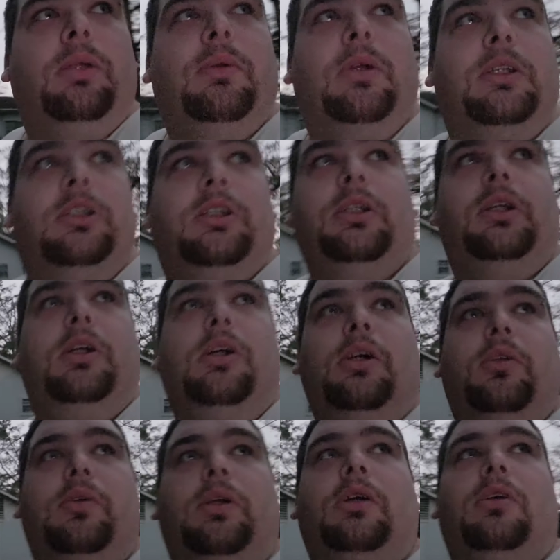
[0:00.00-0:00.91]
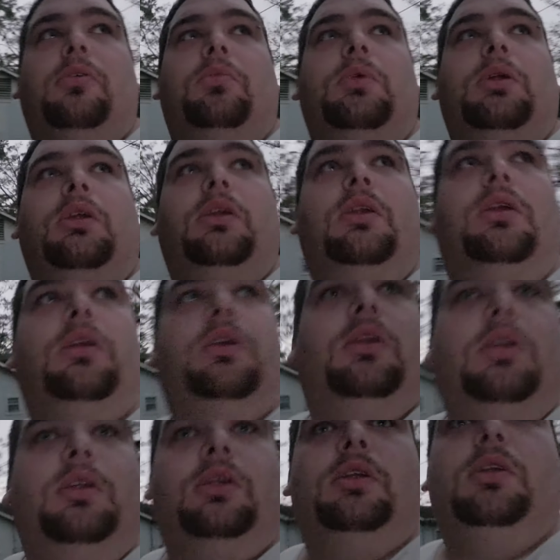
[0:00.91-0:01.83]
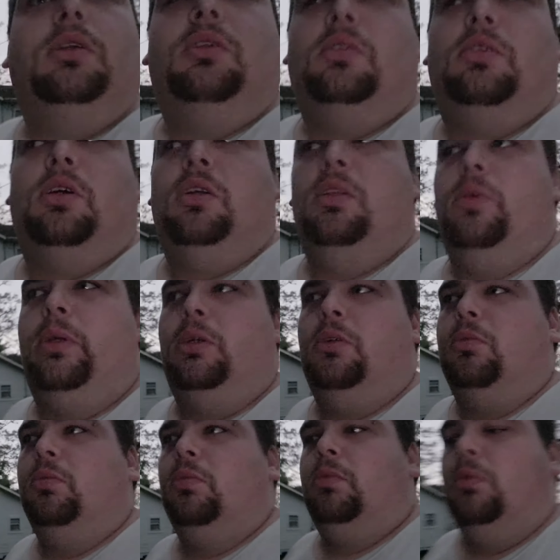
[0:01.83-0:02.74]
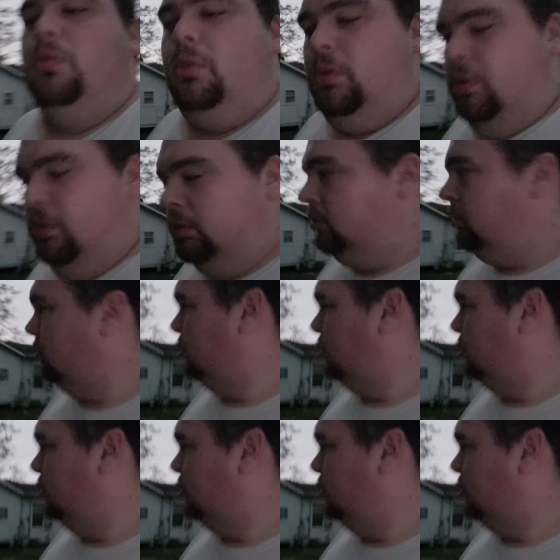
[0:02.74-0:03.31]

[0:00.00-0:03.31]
my truck all the way home. All the way home.